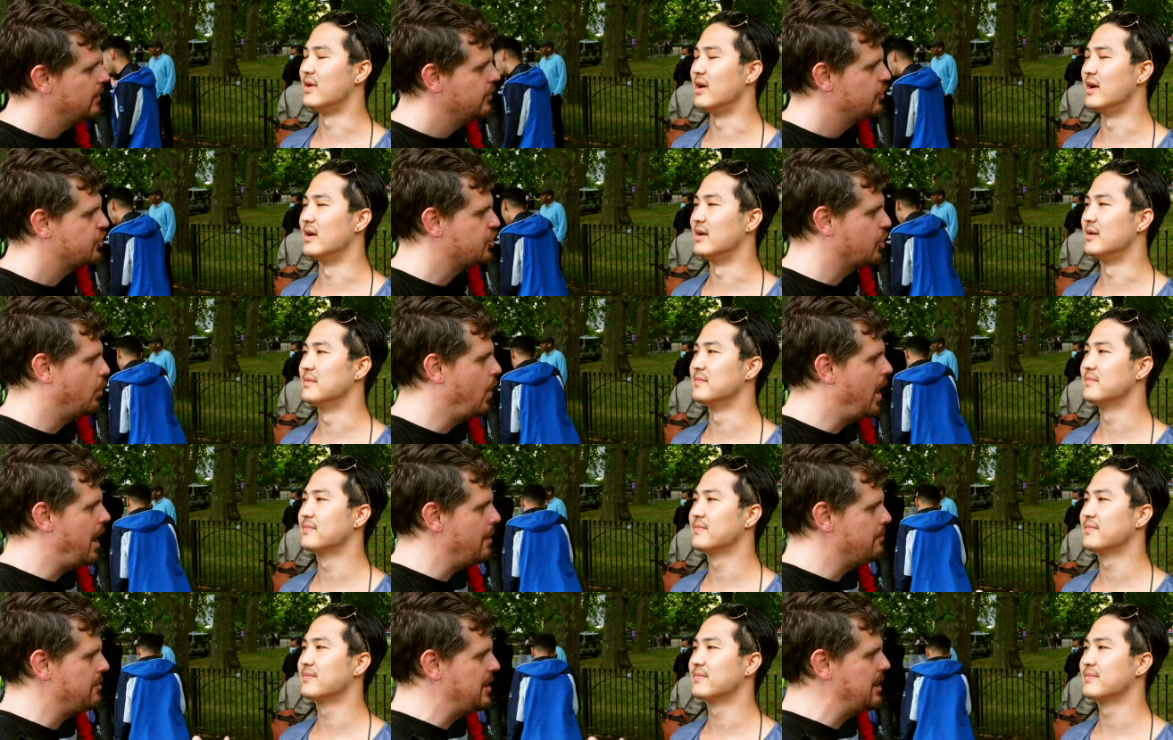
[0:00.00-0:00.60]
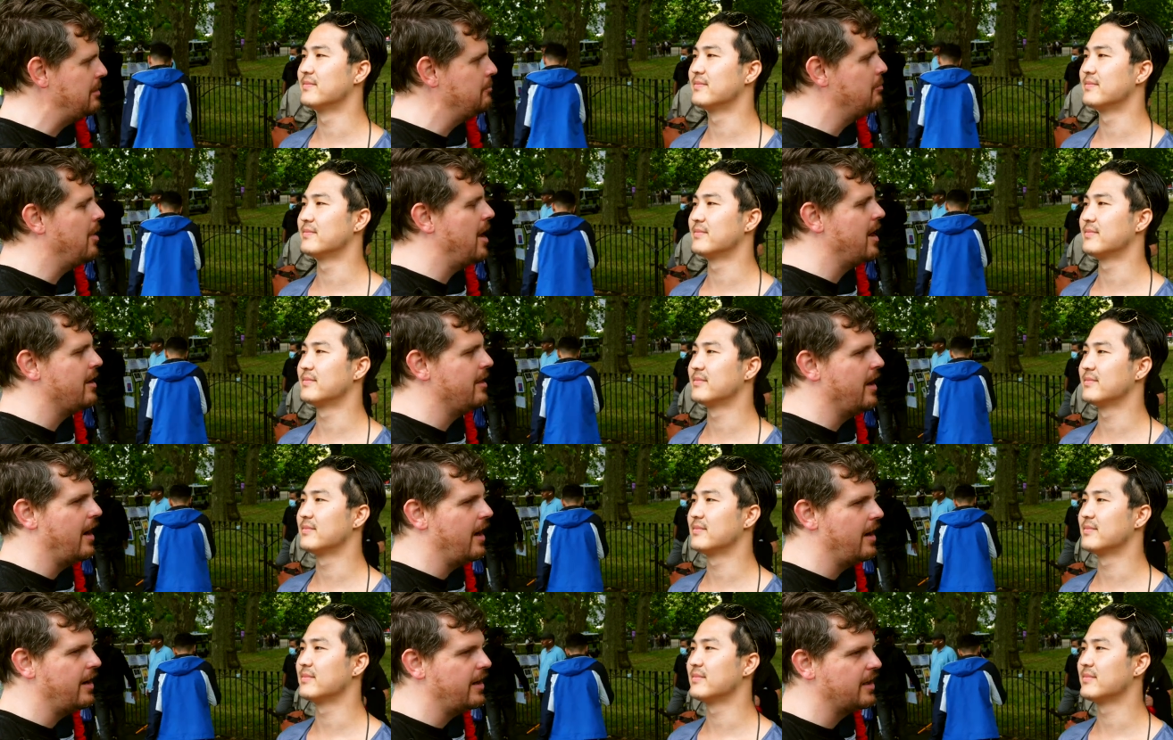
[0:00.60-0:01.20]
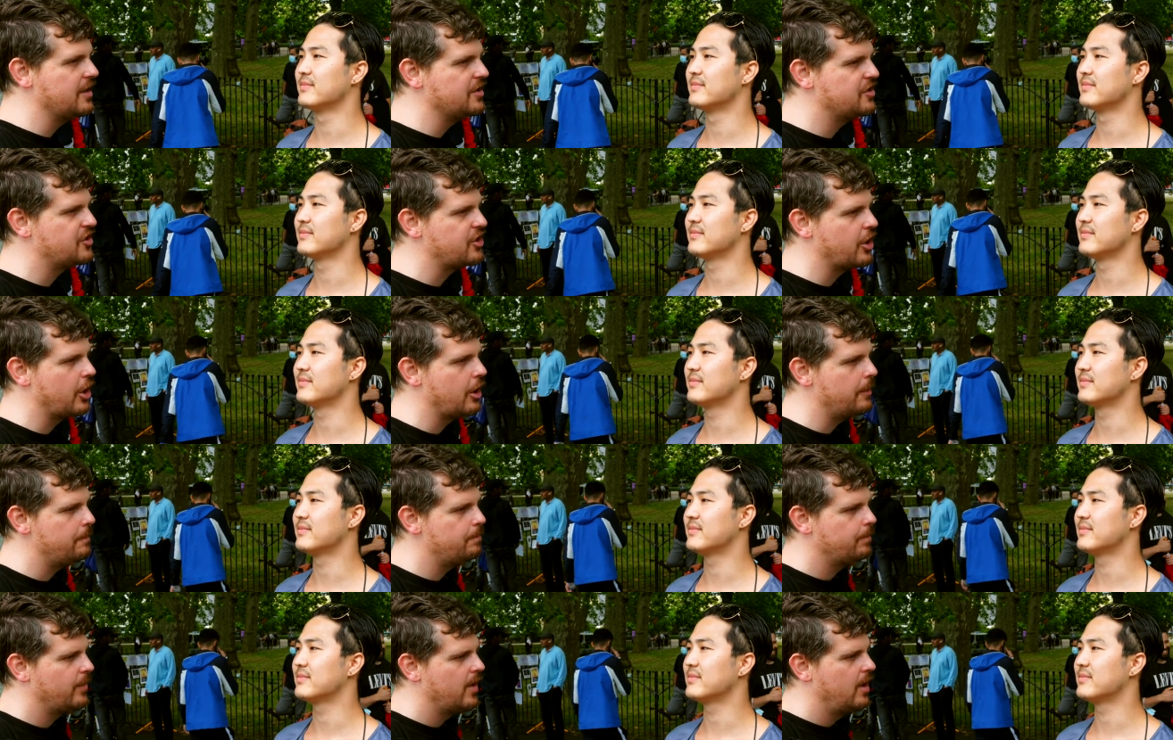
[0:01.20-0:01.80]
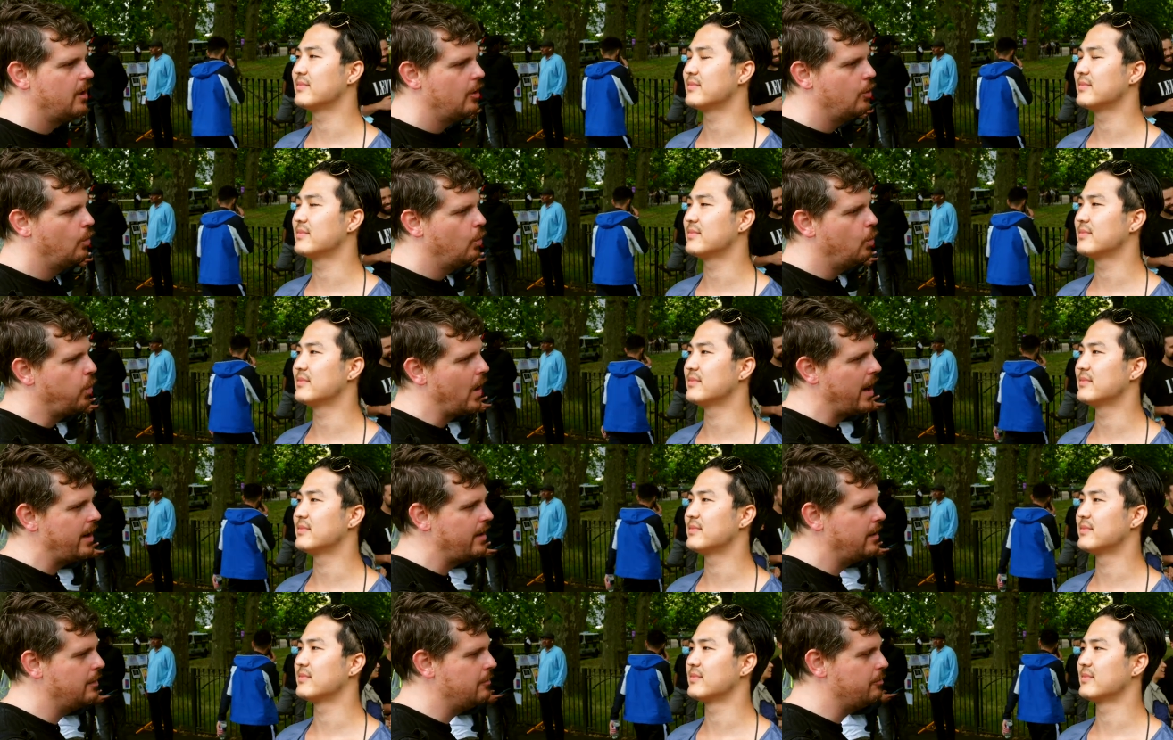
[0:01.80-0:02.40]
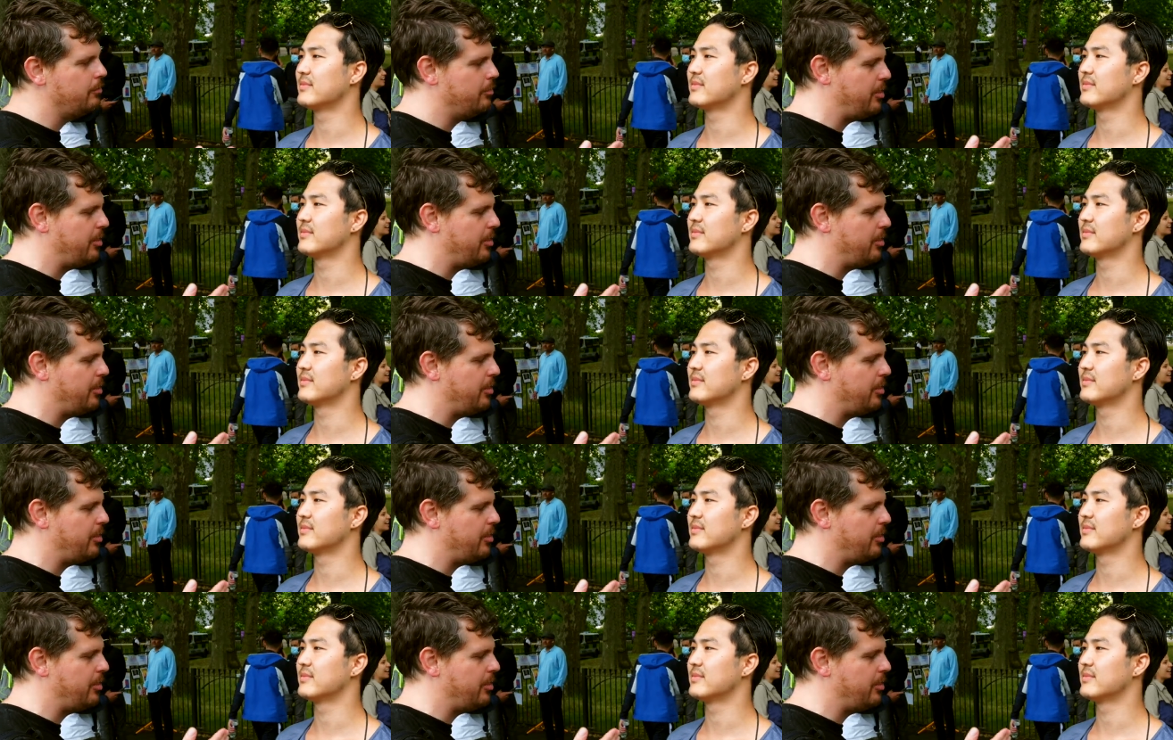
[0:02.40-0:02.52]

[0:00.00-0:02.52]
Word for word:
Speaker 1: So what I mean by that is that when,